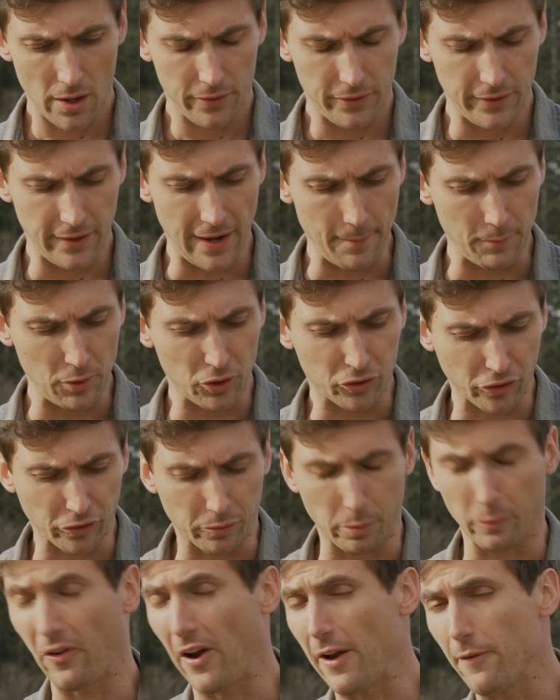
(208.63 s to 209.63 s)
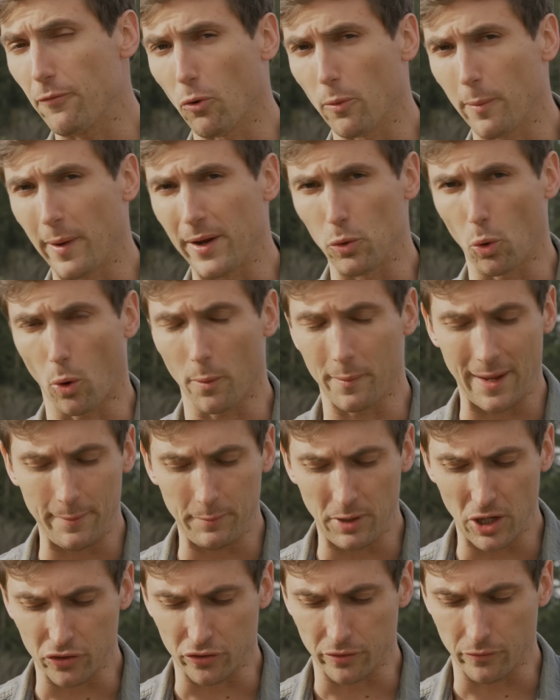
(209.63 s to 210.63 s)
The ammunition is provided for by Norma
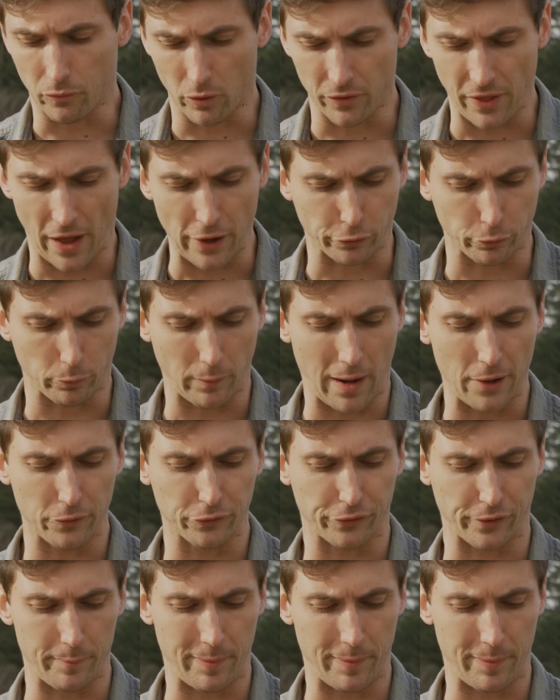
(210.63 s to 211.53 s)
Ammunition, 4,000 rounds.